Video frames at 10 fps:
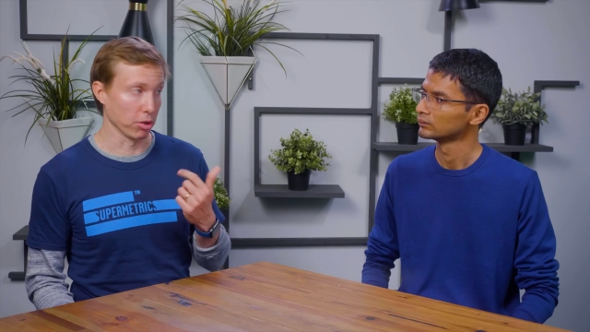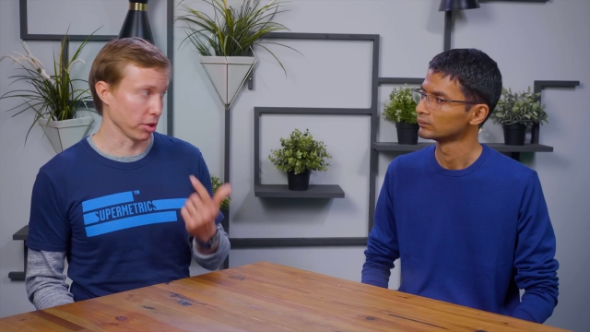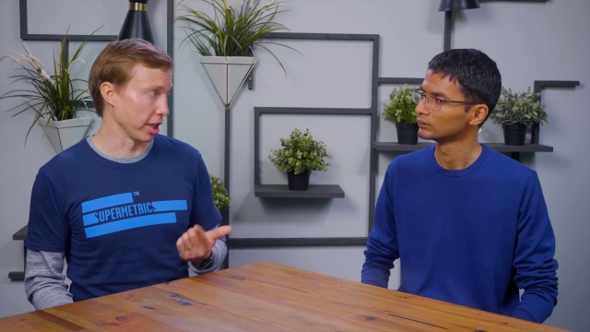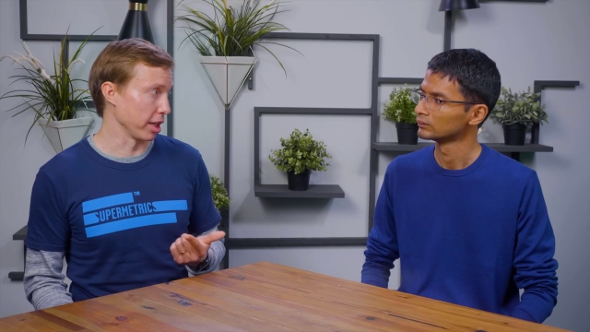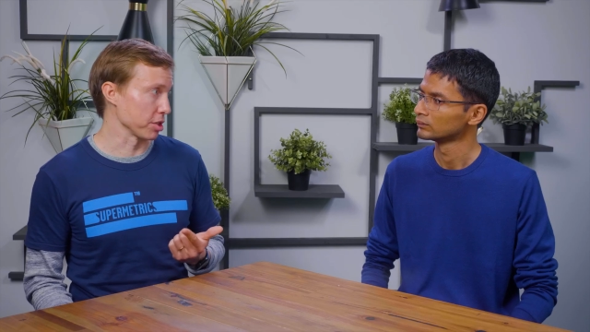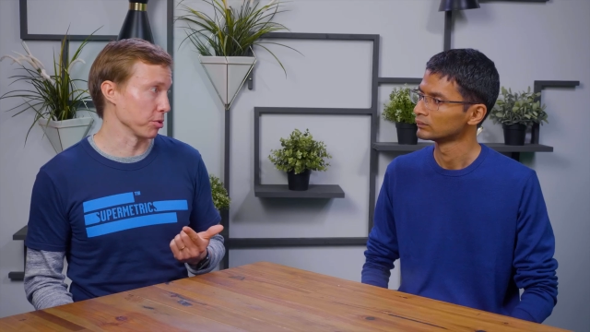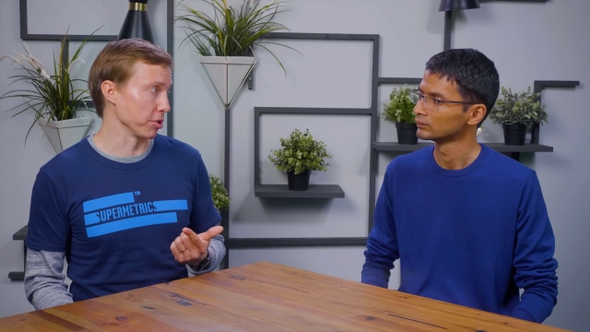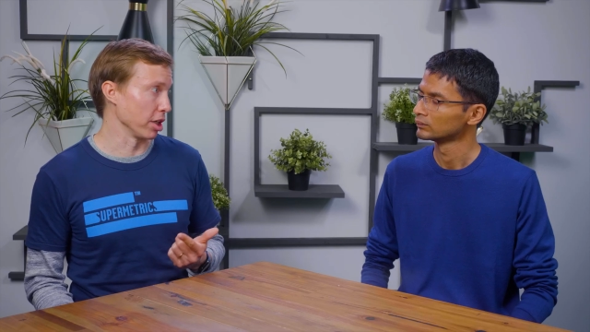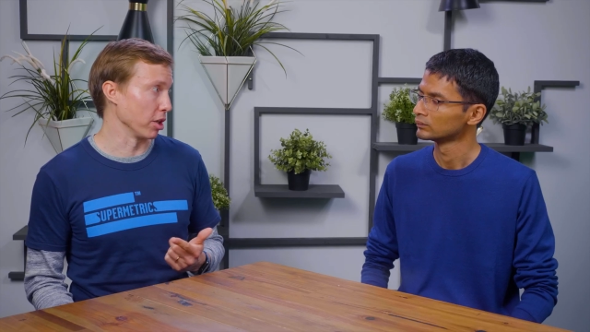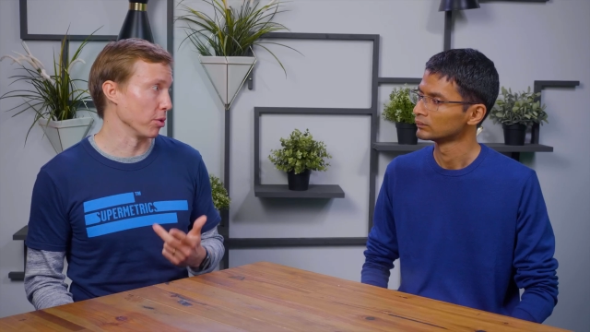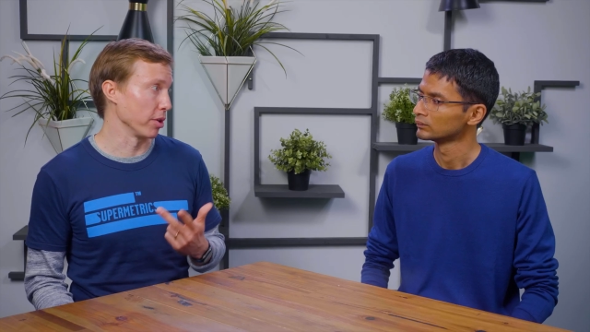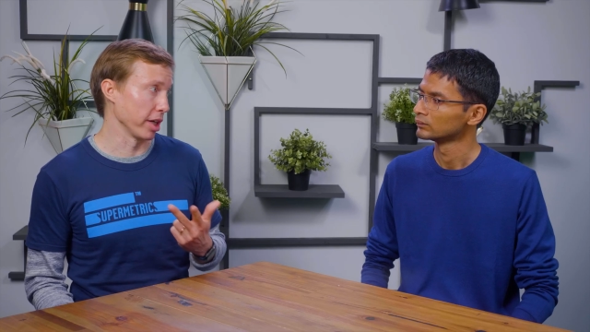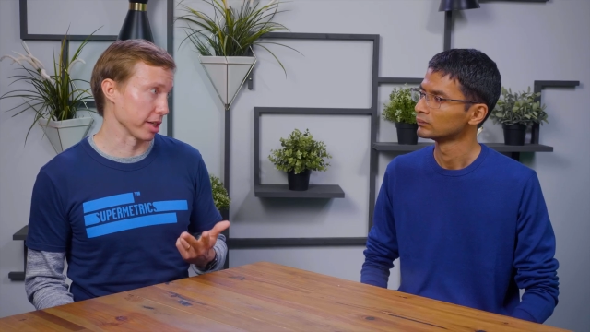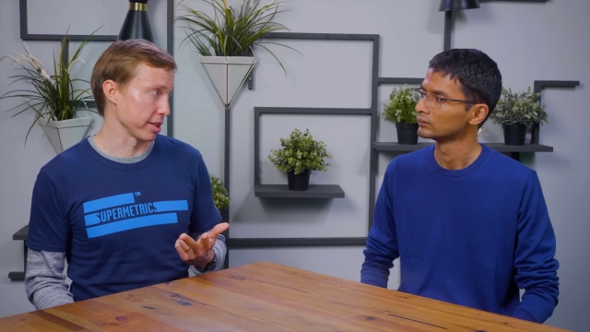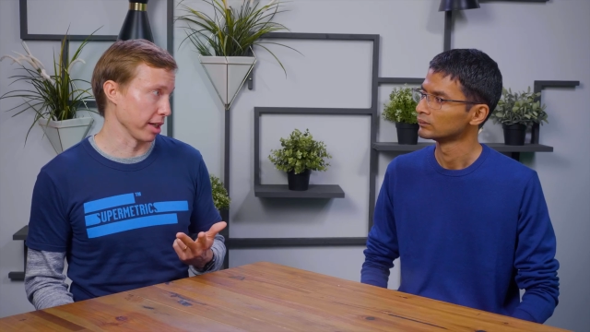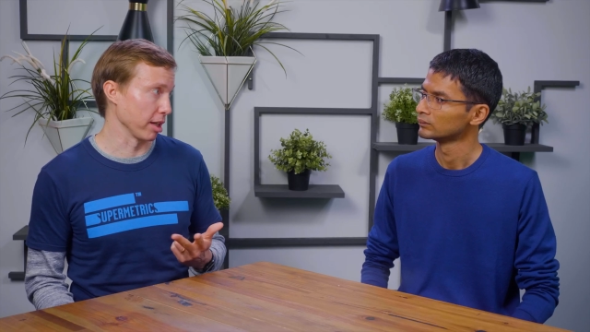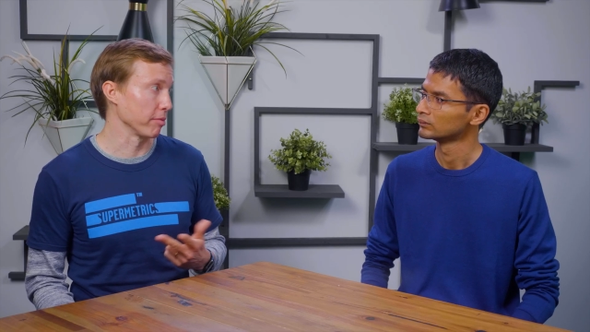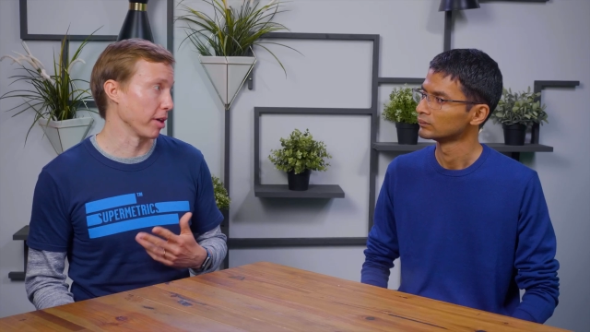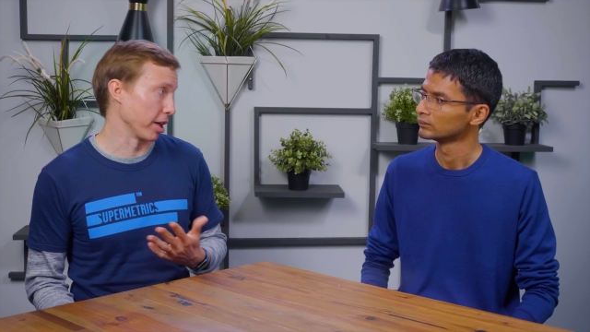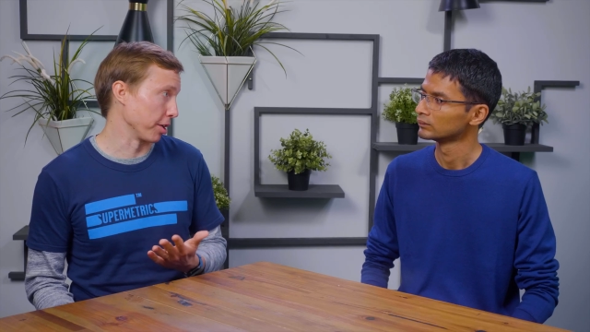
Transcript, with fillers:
Speaker 1: Google Data Studio, Excel, and